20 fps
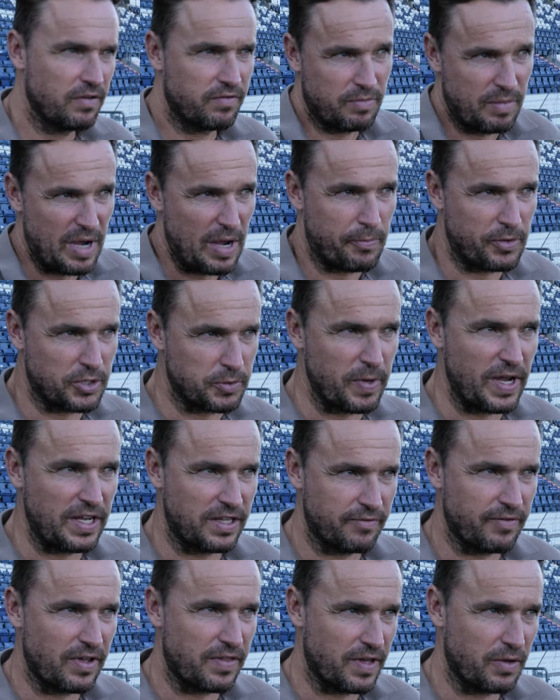From my
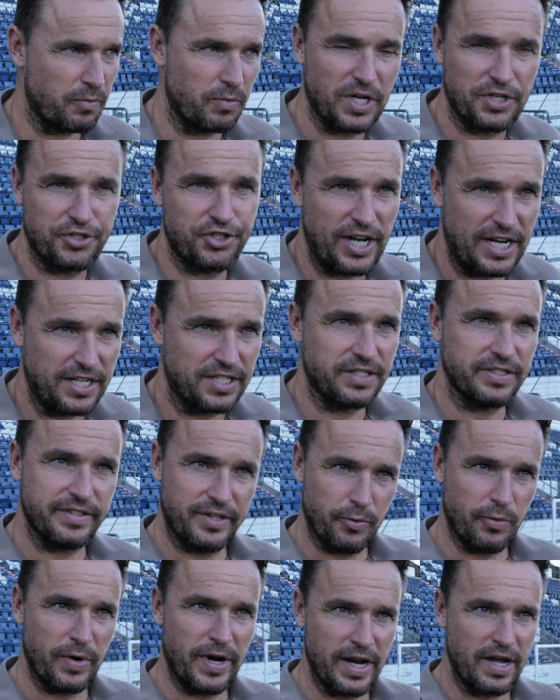perspective, I think we had chances
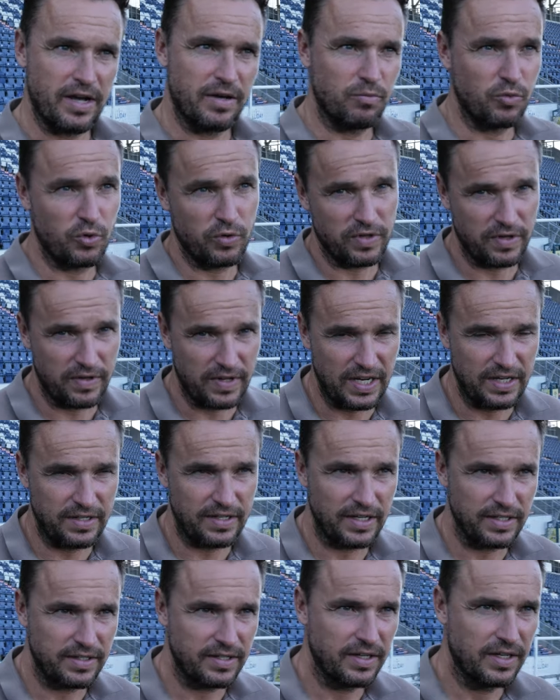to win it more than they
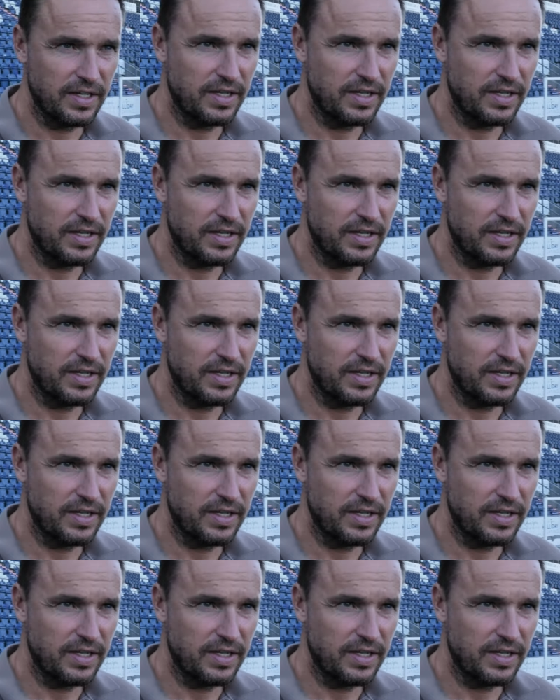did,